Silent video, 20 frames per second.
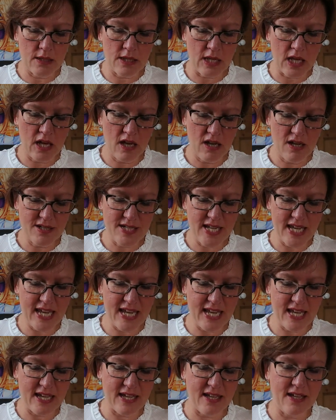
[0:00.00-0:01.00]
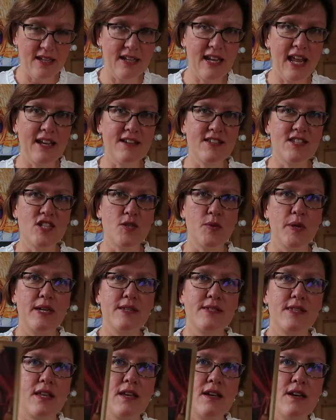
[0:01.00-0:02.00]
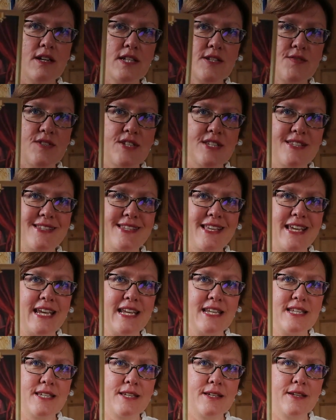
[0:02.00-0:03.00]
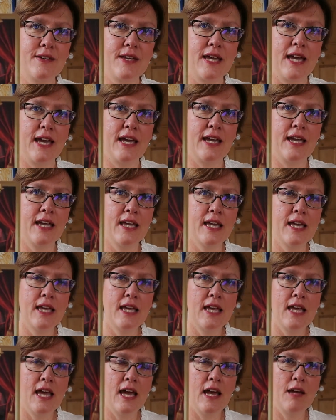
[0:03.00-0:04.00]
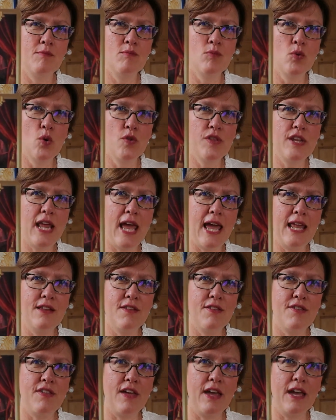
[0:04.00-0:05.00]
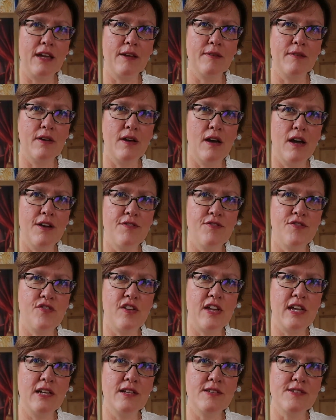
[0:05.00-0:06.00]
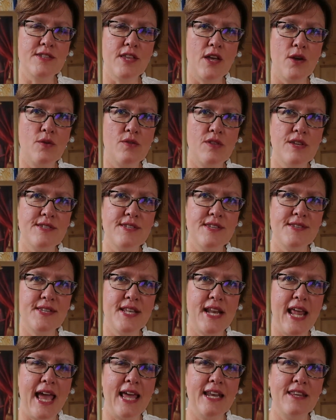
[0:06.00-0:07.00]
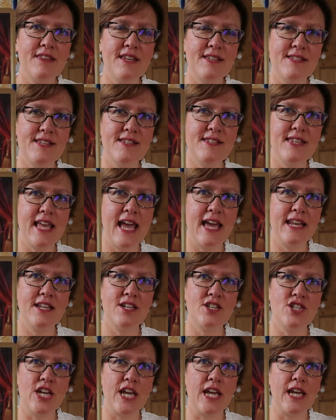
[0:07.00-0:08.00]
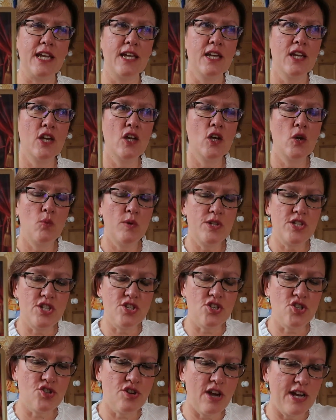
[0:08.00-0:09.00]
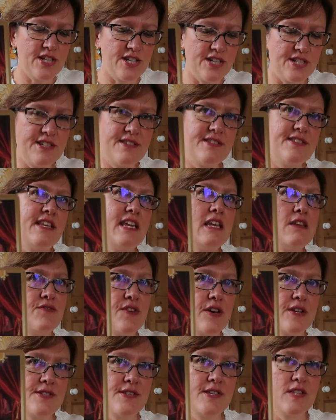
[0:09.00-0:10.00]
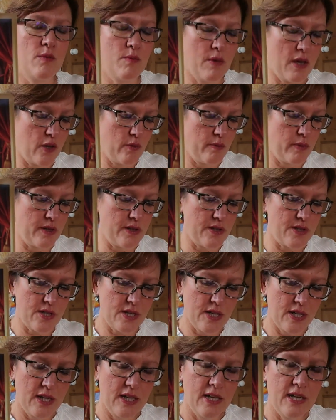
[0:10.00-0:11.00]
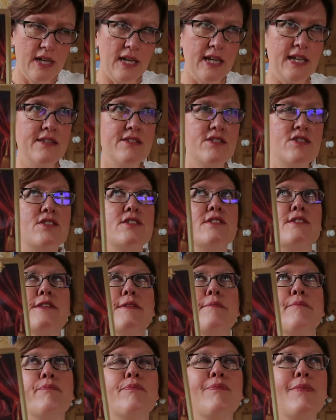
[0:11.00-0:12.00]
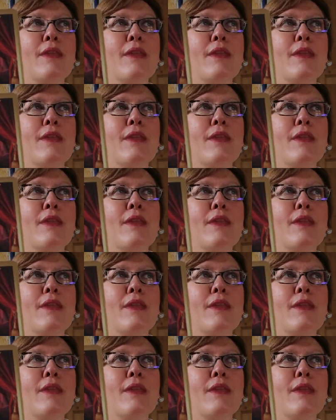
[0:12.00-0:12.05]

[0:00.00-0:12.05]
the card here next to it is the card of deceit. Okay. And more than anything, I feel as though this is the energy which is trying to deceive us at the moment. It's